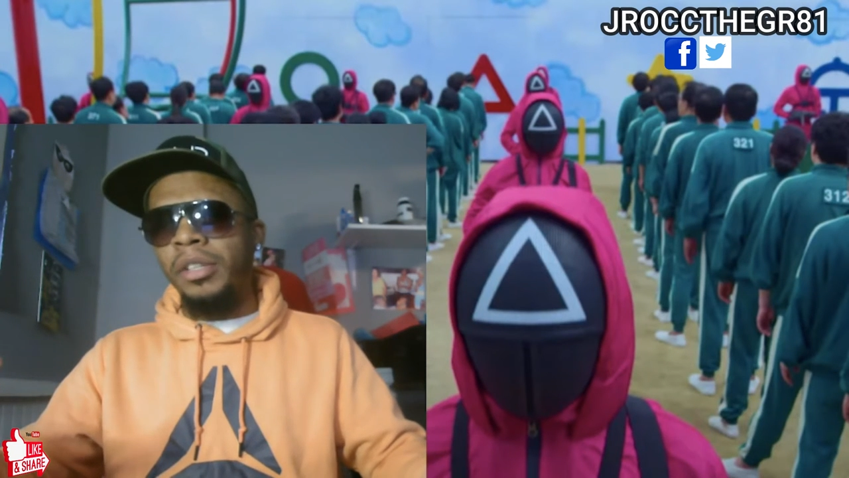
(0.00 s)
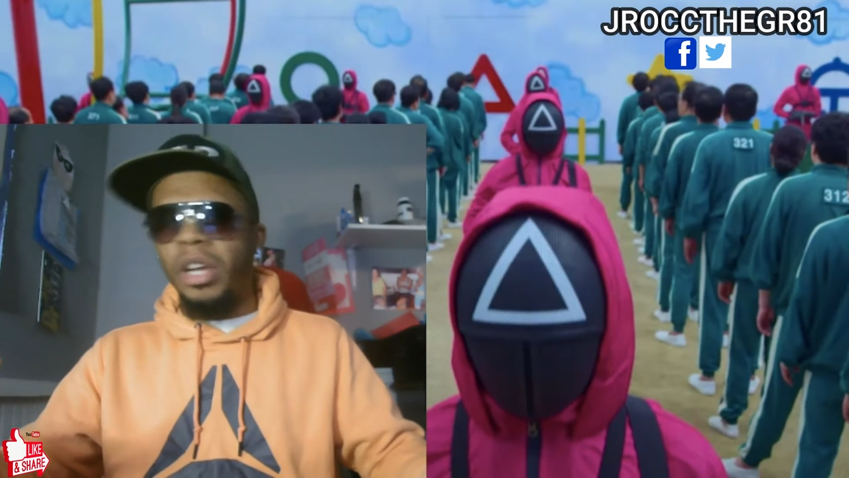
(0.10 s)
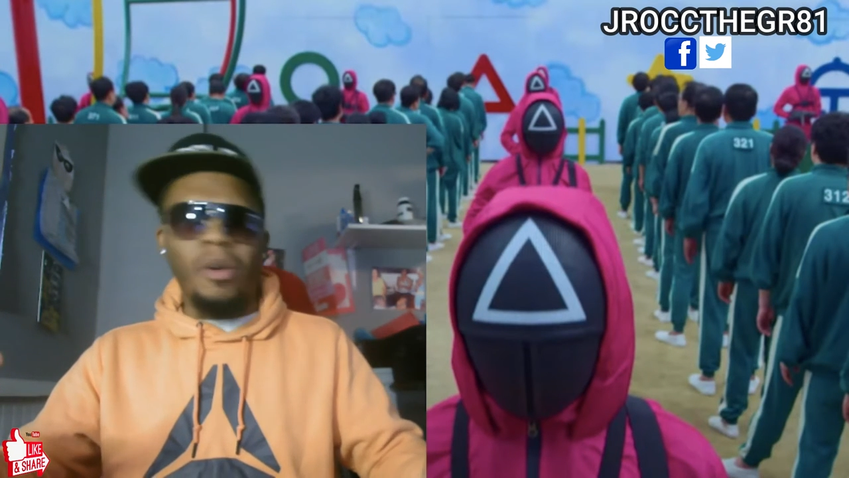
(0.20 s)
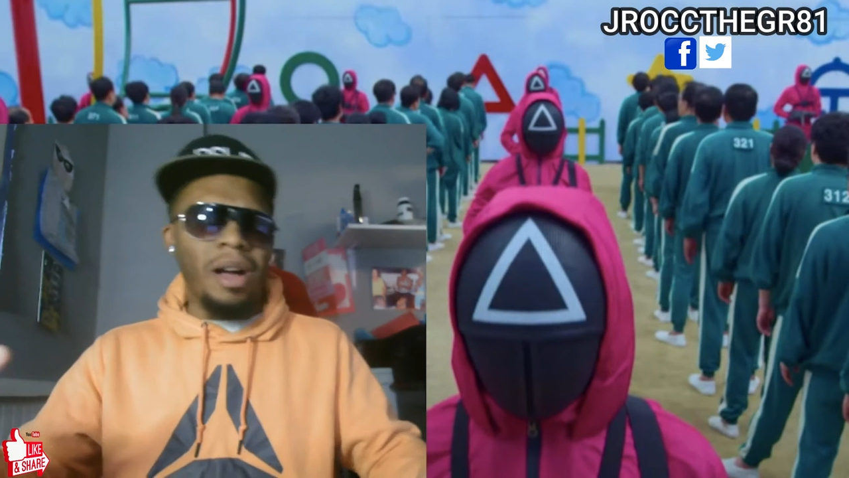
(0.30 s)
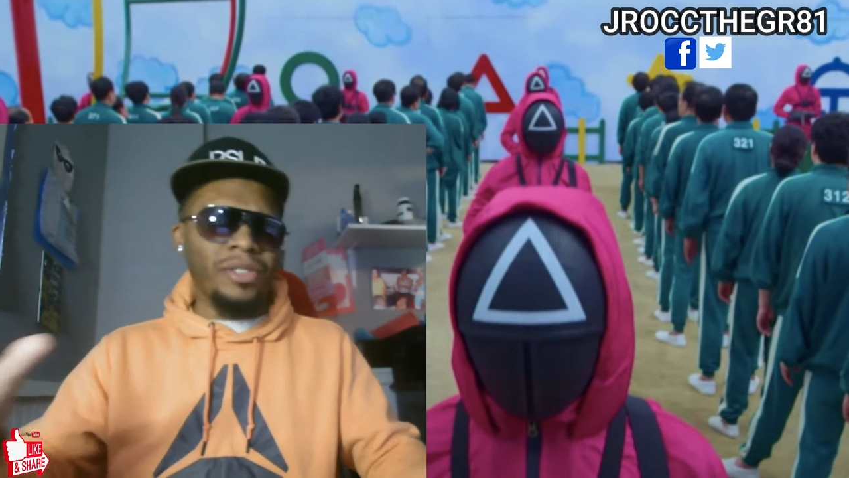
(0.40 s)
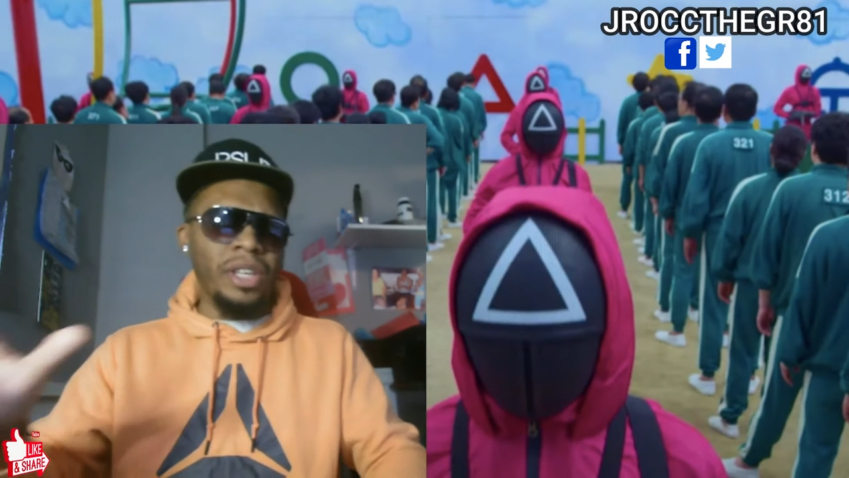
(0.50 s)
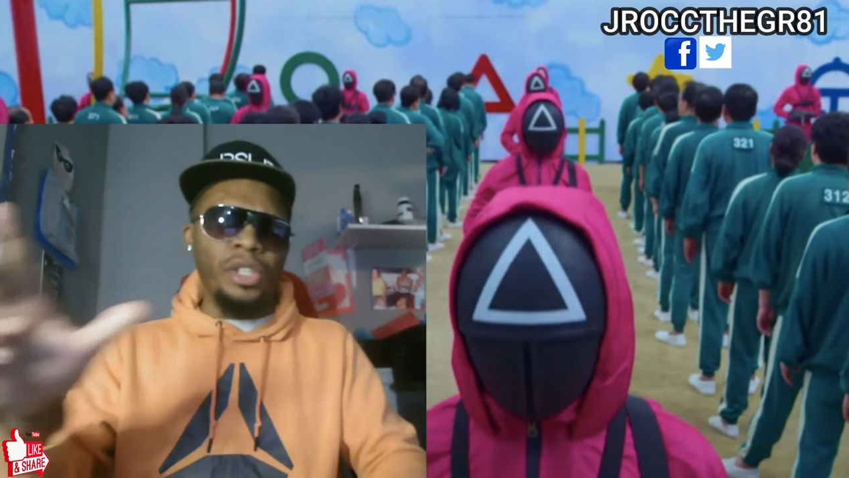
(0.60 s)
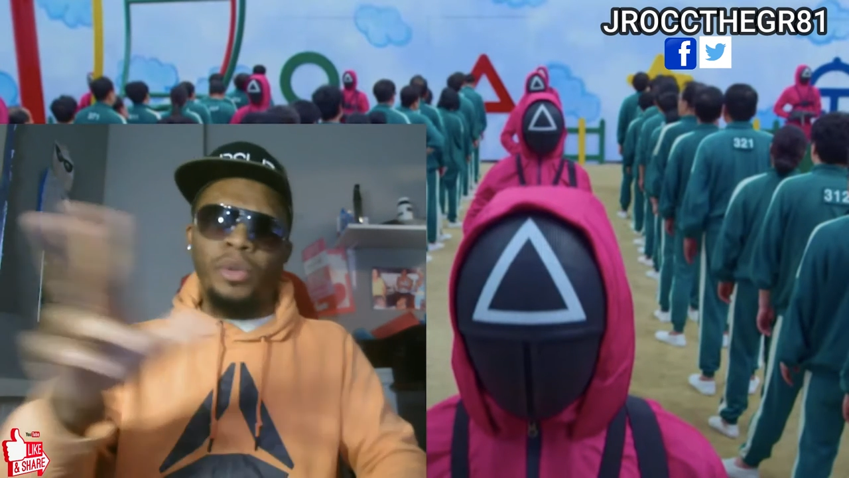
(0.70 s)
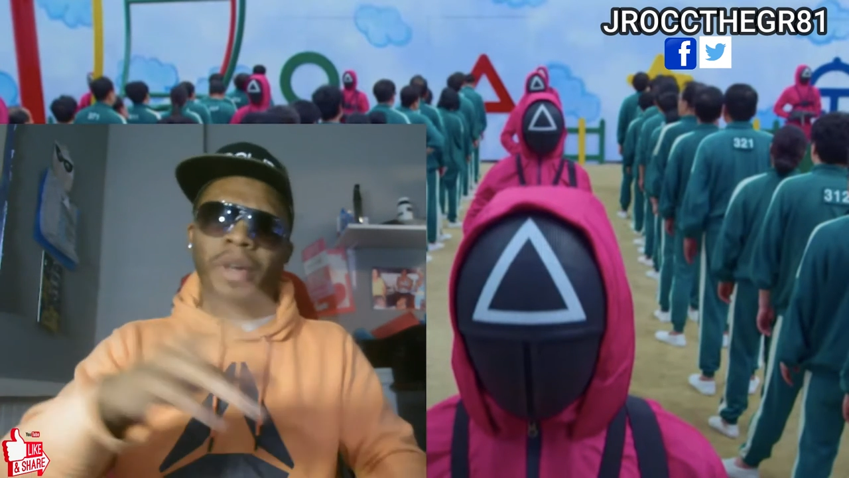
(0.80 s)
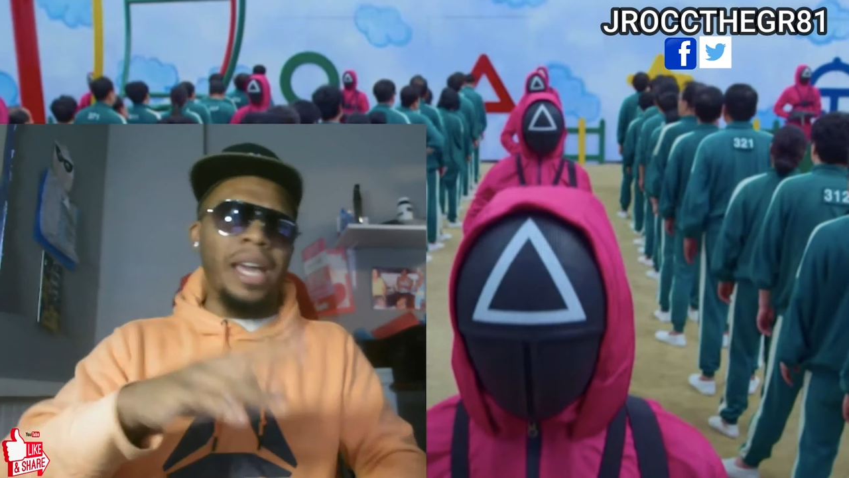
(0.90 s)
J-Rock
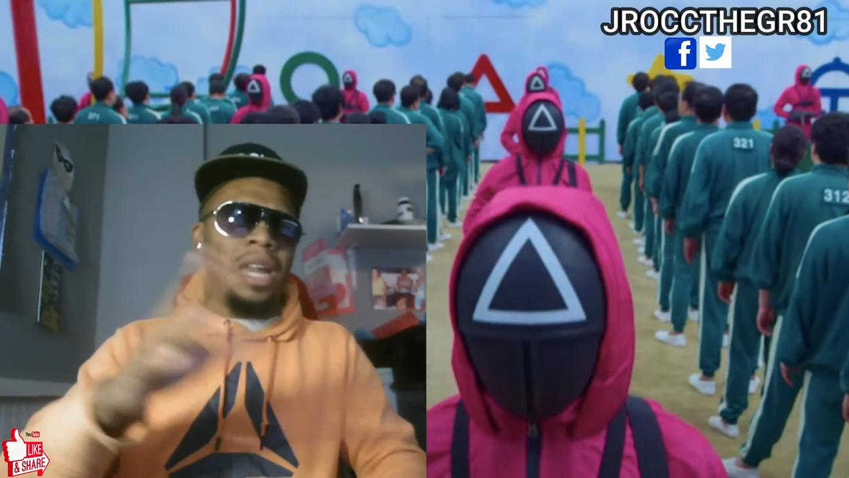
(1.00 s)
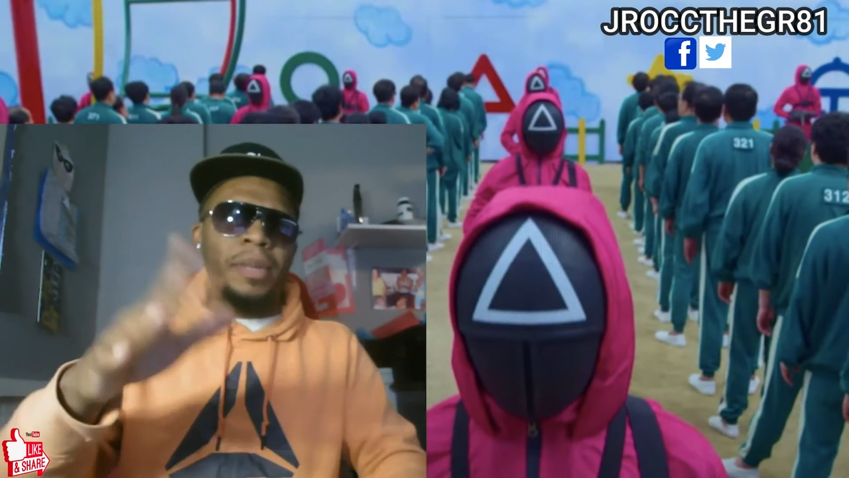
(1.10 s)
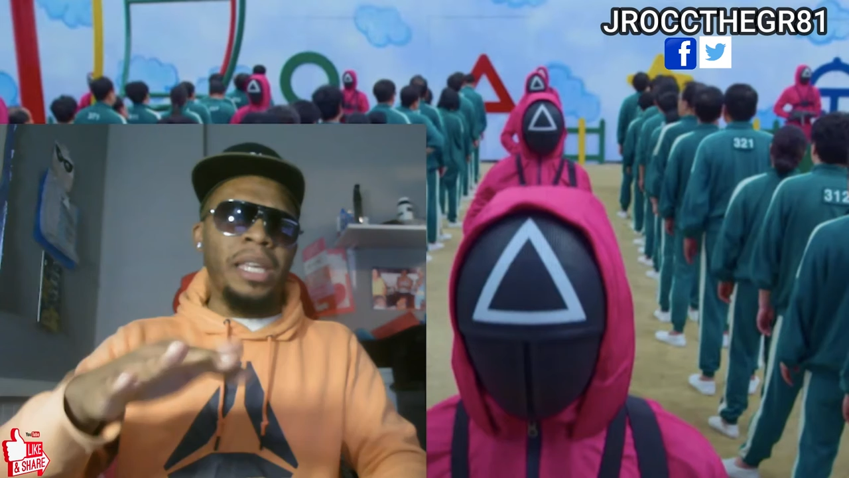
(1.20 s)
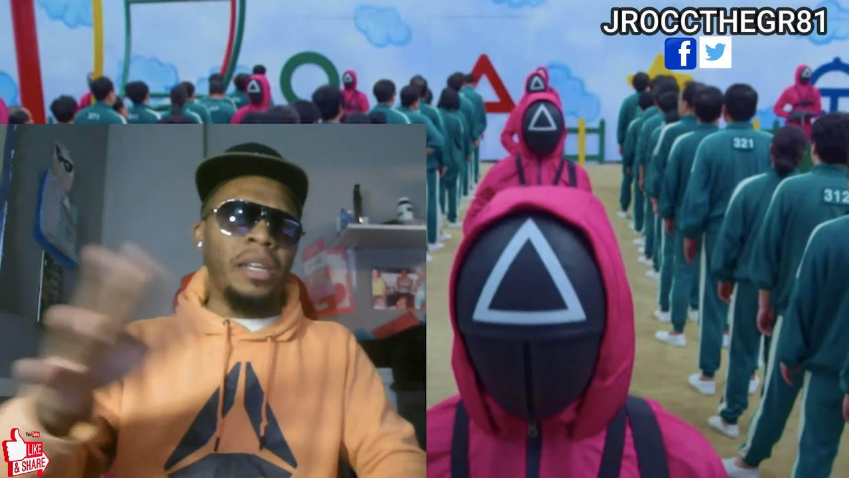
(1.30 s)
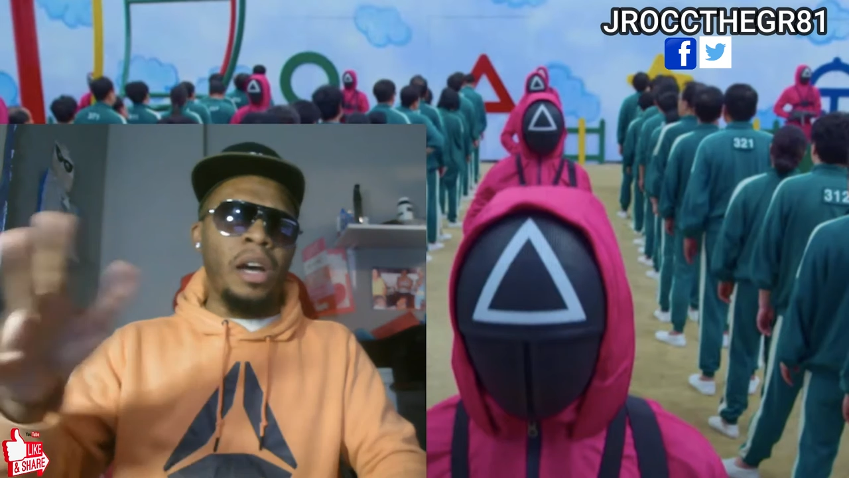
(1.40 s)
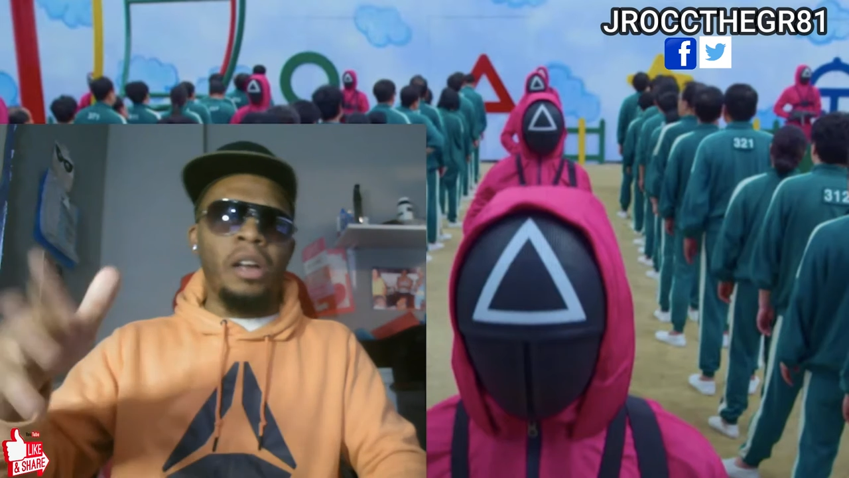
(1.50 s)
says you ain't got to be getting